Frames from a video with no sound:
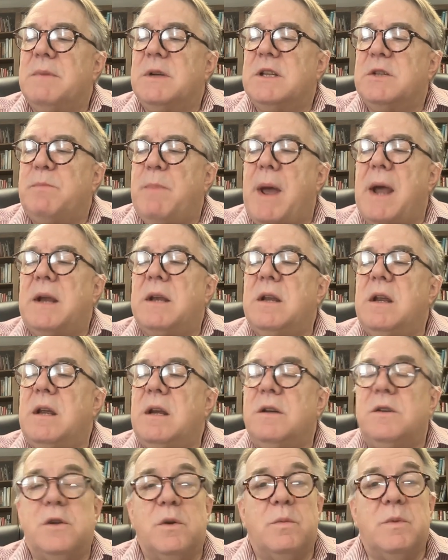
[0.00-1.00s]

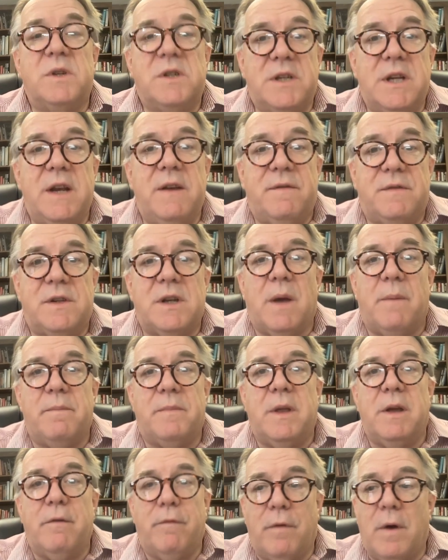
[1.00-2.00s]
expecting to receive
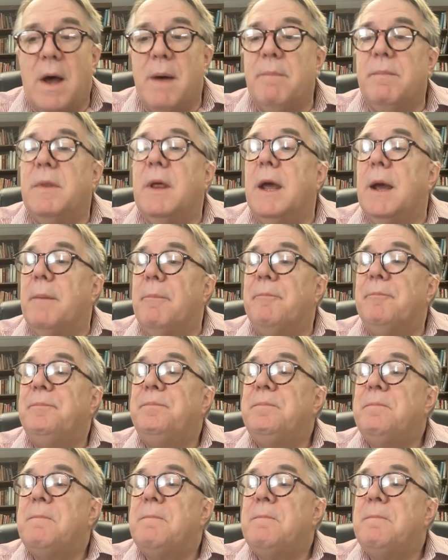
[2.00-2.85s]
something from them.